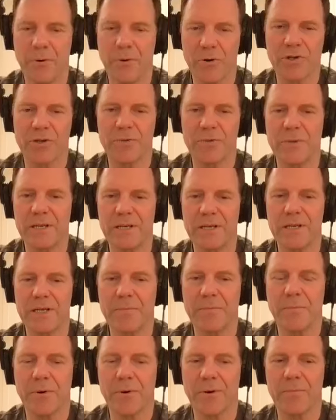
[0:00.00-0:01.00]
pushed me
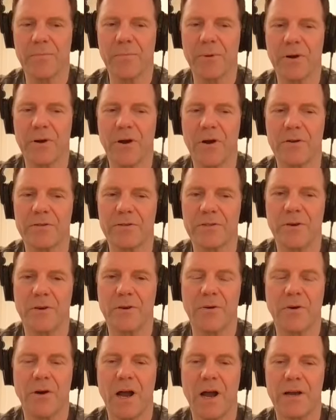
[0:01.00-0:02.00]
deeper, but
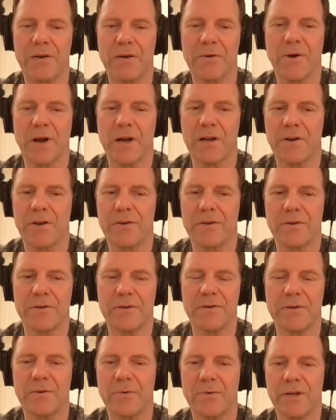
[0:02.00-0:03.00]
also I knew I
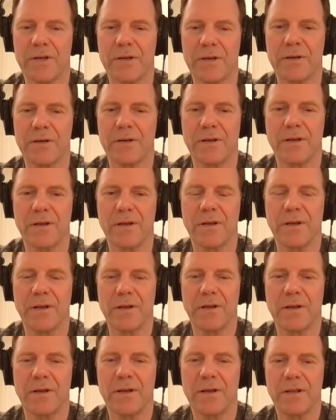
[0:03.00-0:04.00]
couldn't do it
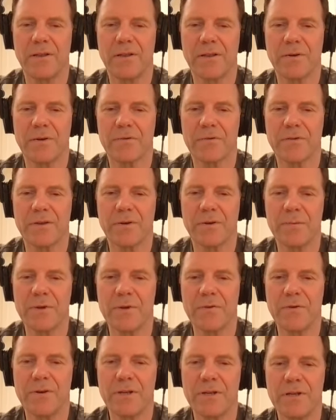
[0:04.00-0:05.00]
in those
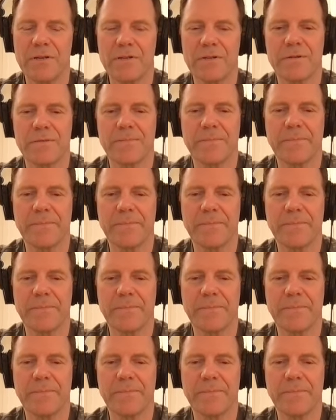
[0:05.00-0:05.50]
communities.